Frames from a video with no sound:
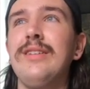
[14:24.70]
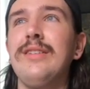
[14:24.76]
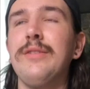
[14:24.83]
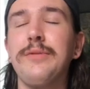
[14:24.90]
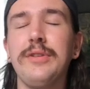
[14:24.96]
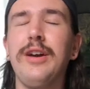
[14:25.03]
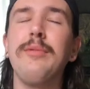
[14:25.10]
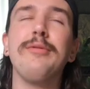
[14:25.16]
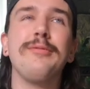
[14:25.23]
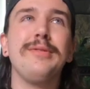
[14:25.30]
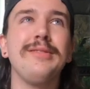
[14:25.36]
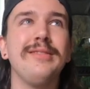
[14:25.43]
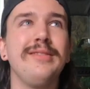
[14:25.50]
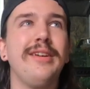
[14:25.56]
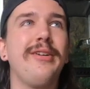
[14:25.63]
there's a couple of
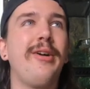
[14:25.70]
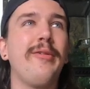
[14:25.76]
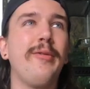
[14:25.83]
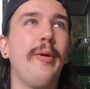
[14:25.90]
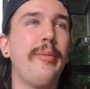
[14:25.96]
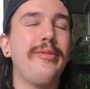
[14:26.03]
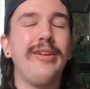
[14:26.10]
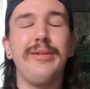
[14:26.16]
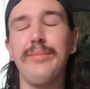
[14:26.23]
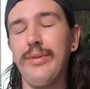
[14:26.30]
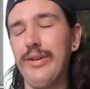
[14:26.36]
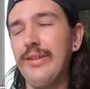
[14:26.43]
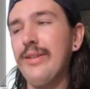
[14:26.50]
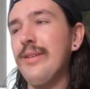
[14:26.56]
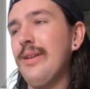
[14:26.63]
reasons I don't have a website.
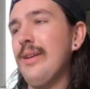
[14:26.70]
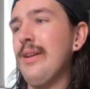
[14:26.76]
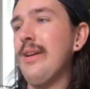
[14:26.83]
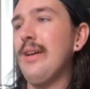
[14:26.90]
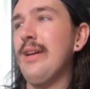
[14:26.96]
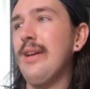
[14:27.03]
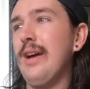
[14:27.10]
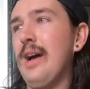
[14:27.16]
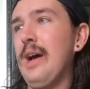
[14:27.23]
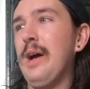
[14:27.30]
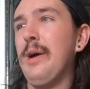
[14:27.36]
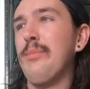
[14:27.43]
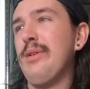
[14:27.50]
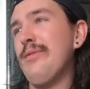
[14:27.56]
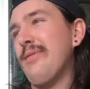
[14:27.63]
But
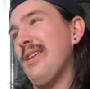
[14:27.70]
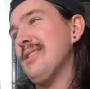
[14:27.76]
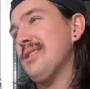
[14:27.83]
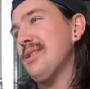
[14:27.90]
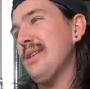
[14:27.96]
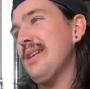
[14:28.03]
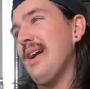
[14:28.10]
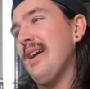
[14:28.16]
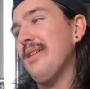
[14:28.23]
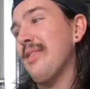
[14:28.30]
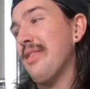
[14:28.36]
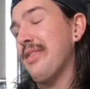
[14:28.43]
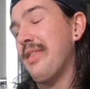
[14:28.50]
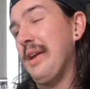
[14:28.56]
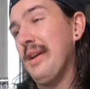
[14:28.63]
eventually I
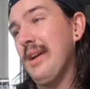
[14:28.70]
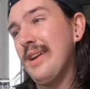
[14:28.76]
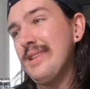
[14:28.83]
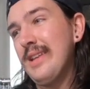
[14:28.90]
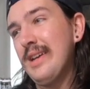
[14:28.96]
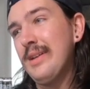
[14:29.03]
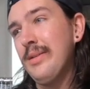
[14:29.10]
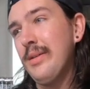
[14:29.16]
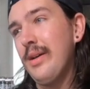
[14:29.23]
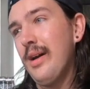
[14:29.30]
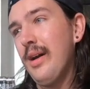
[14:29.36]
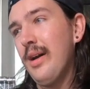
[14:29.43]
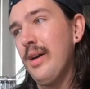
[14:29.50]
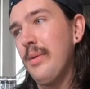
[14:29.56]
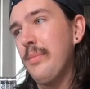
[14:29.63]
think I'd like
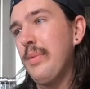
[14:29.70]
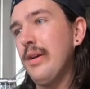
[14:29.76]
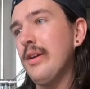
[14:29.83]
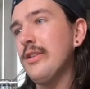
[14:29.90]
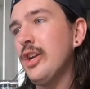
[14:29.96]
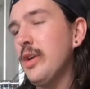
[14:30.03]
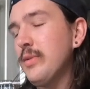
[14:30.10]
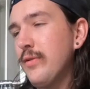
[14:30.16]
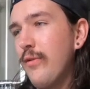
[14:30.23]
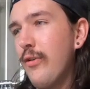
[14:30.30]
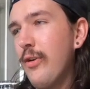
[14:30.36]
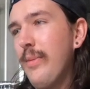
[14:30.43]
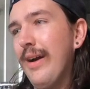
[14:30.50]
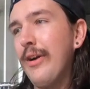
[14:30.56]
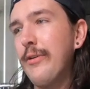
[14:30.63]
bigger tubs
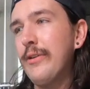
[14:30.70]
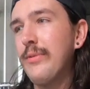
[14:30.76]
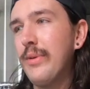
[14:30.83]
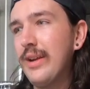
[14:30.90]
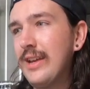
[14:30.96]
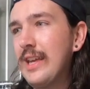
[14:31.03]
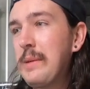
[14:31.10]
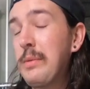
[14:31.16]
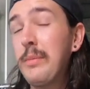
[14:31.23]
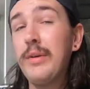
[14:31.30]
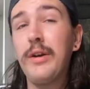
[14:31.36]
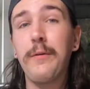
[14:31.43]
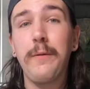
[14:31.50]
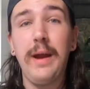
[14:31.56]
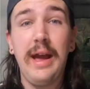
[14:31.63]
for them. I always want to keep them
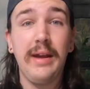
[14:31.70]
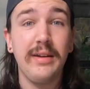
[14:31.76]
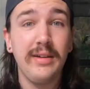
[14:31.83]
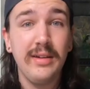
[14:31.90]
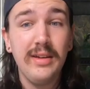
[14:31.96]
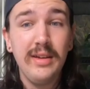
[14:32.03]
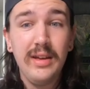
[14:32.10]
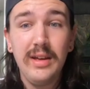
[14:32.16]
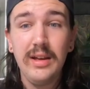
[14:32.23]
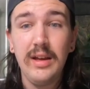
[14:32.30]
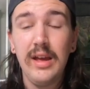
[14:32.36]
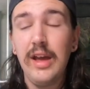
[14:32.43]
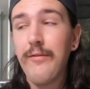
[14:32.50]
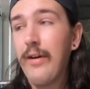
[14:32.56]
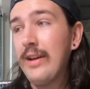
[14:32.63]
in a rack.
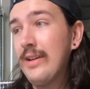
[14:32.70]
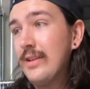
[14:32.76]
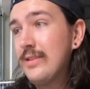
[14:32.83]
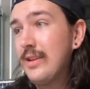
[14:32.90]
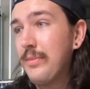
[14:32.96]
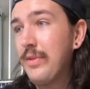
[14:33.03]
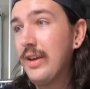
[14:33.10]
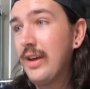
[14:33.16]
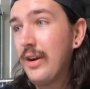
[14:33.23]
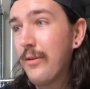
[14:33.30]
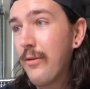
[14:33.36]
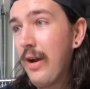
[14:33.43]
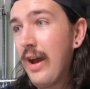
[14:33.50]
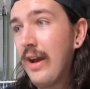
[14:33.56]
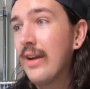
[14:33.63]
If I can get something in a
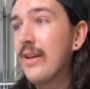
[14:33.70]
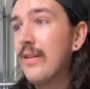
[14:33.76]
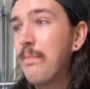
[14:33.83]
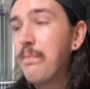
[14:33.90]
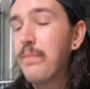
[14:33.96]
rack,